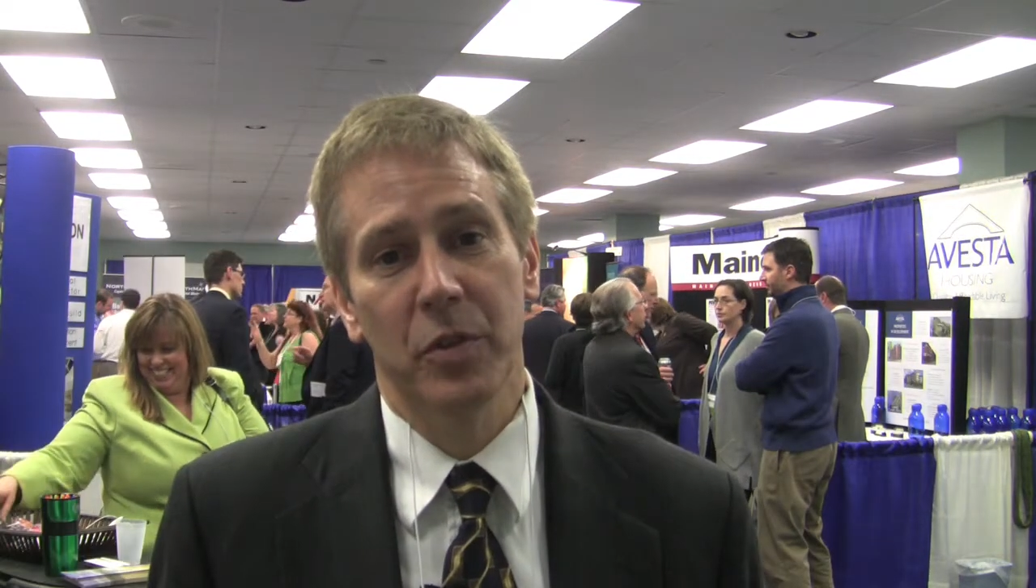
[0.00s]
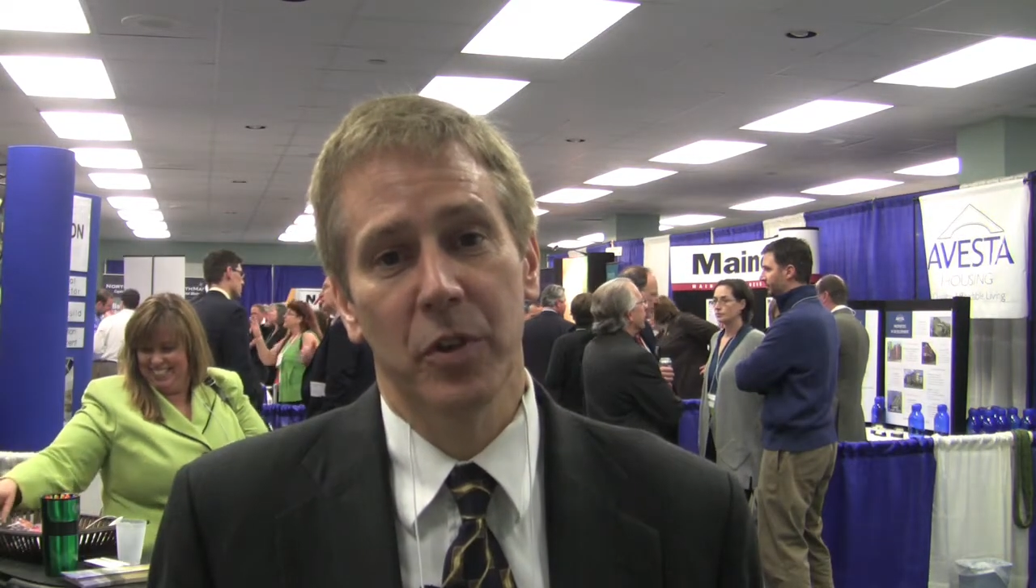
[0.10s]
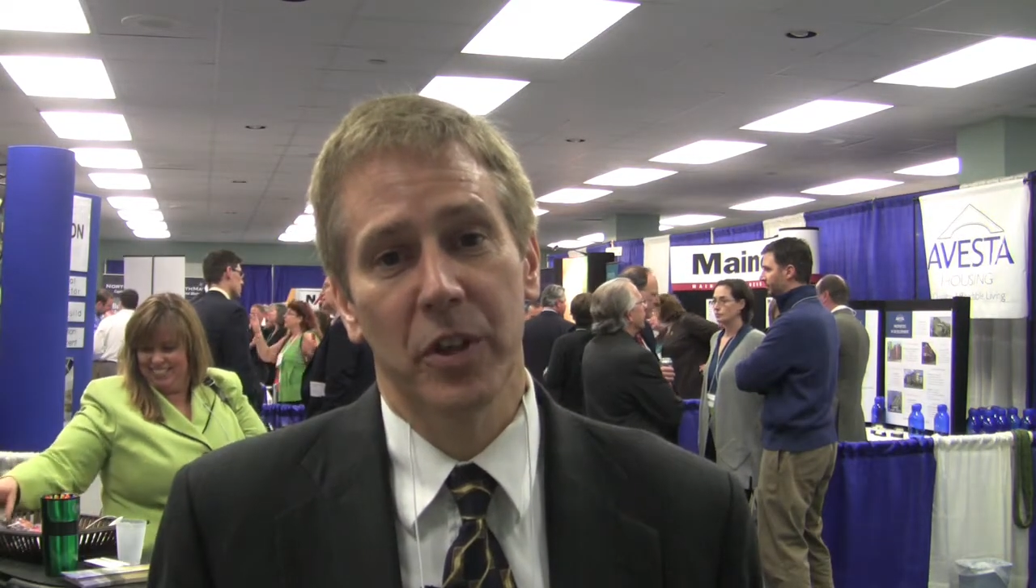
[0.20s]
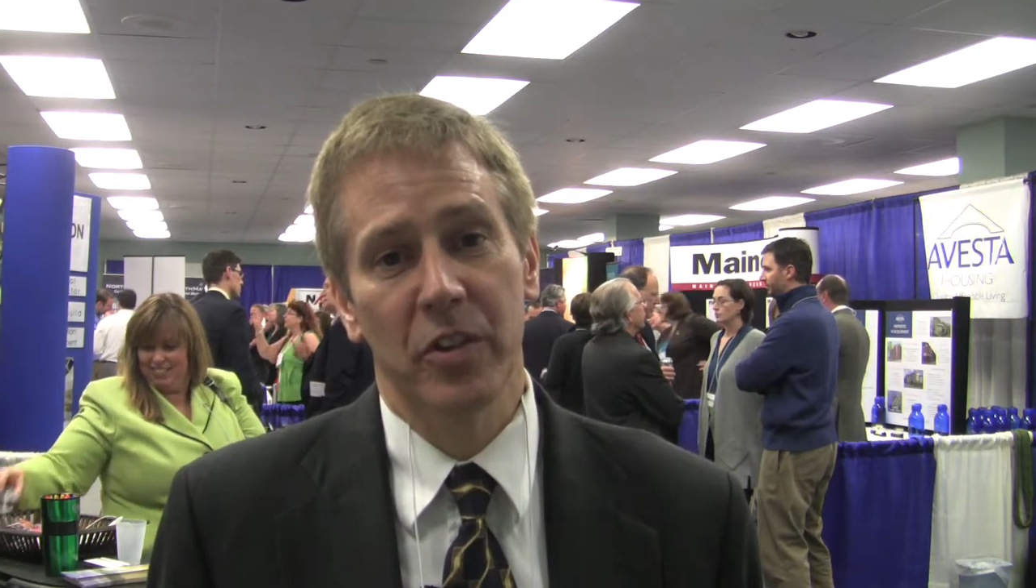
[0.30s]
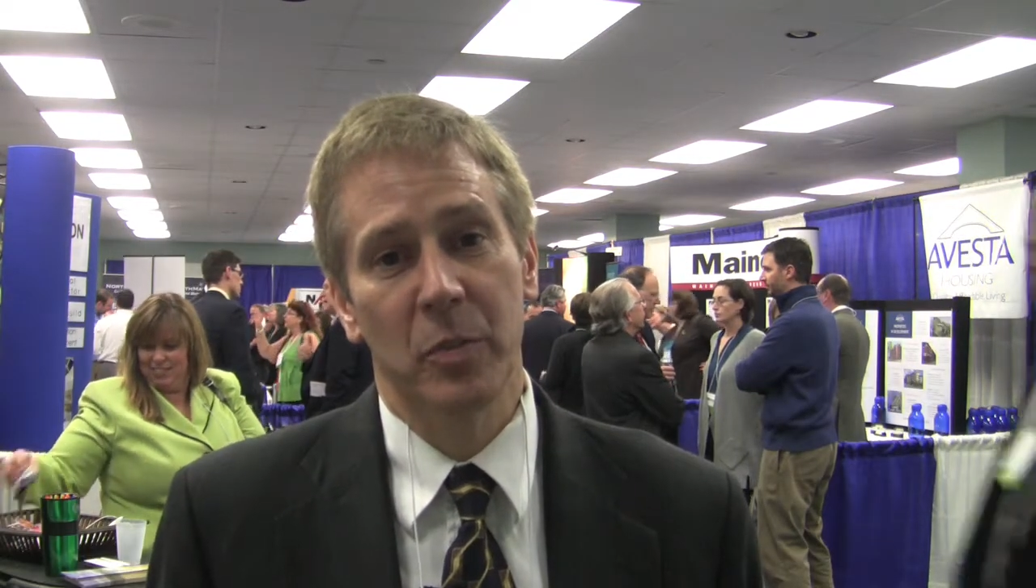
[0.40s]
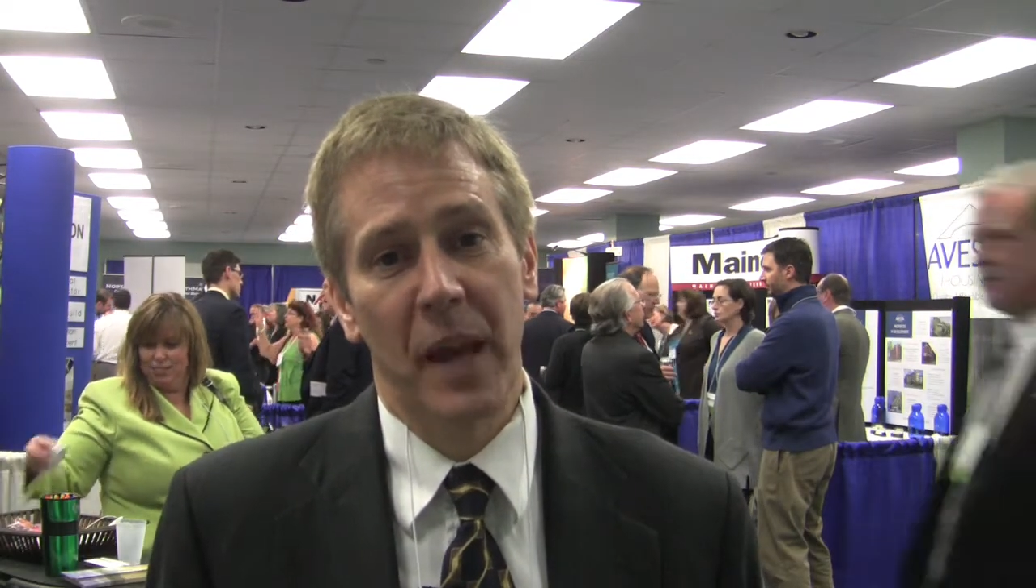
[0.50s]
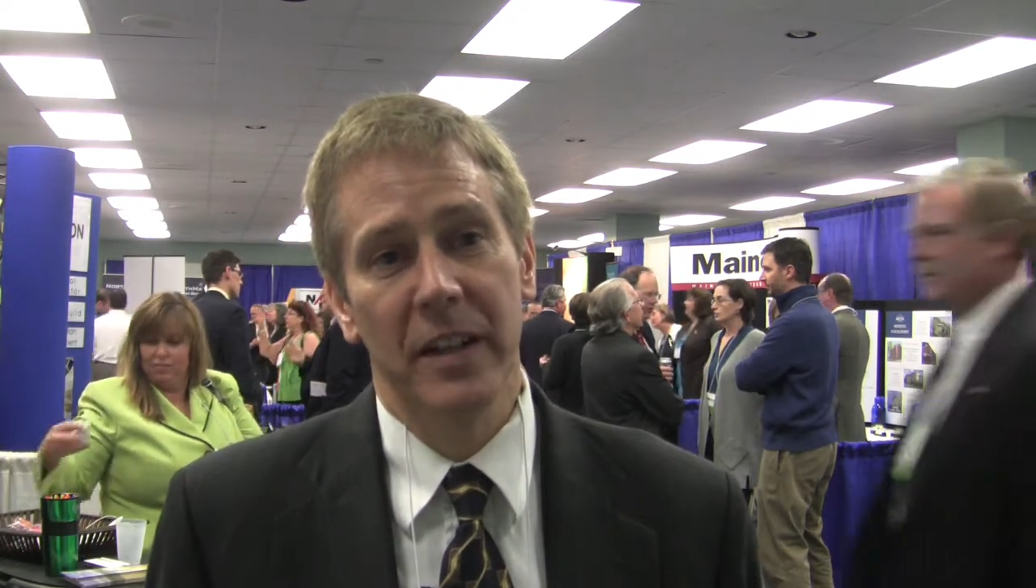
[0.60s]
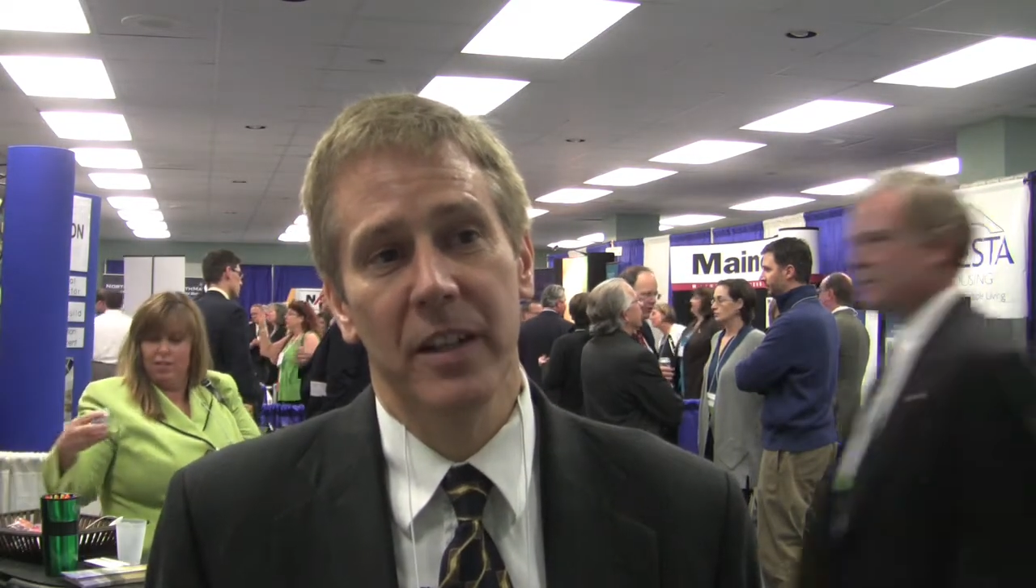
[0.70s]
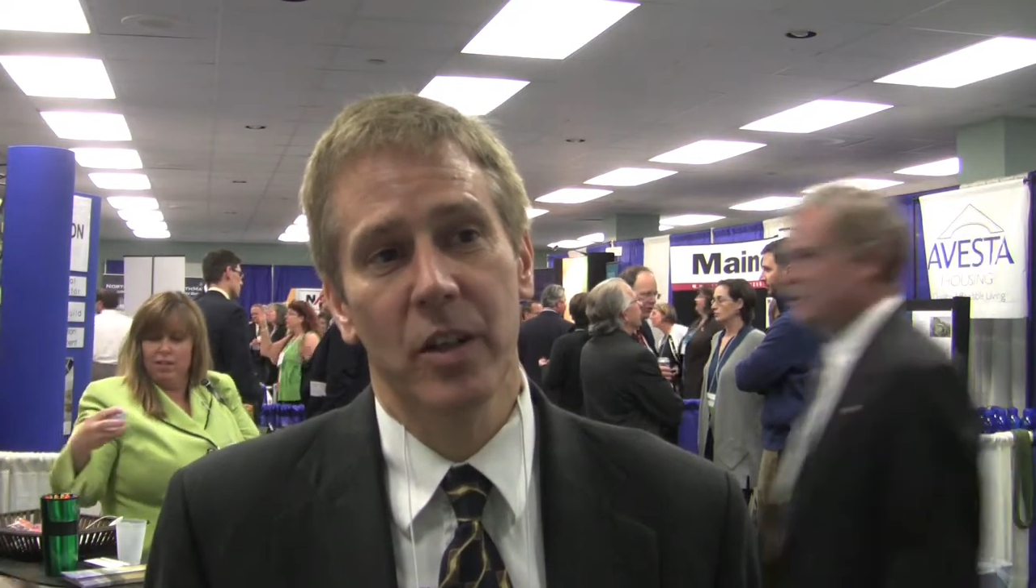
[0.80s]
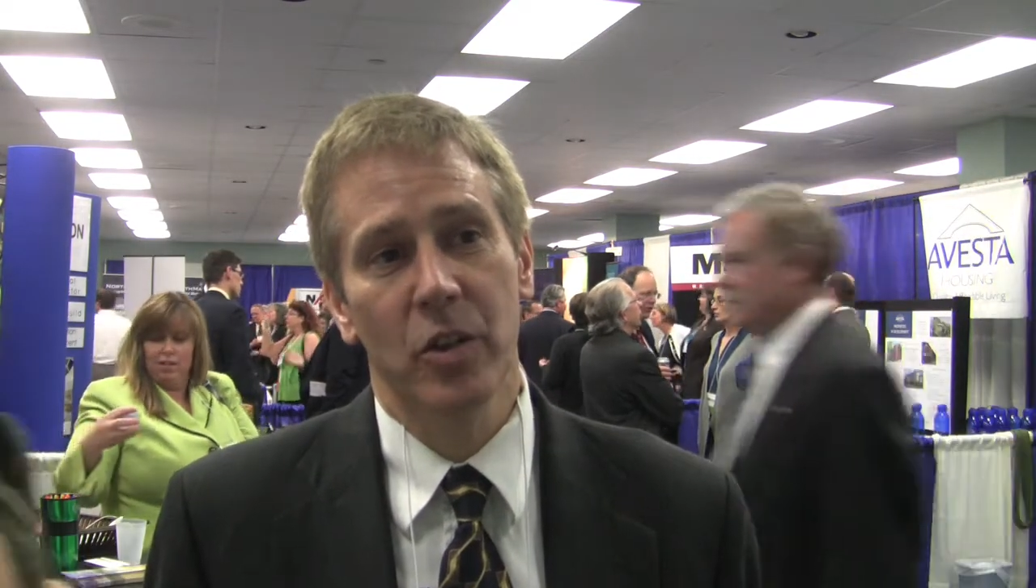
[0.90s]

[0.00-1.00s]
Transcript: for expanding